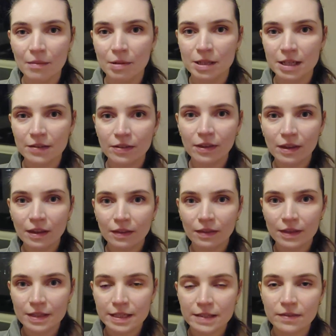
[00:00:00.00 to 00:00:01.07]
But I think
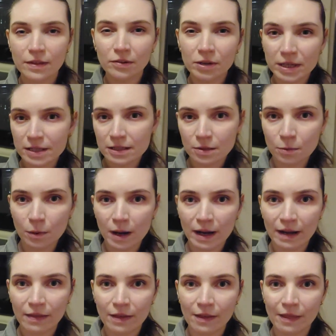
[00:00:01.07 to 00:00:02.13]
this is the reason
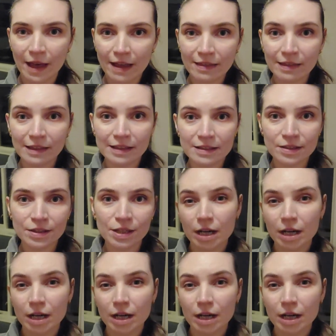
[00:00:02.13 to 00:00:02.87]
why the Netherlands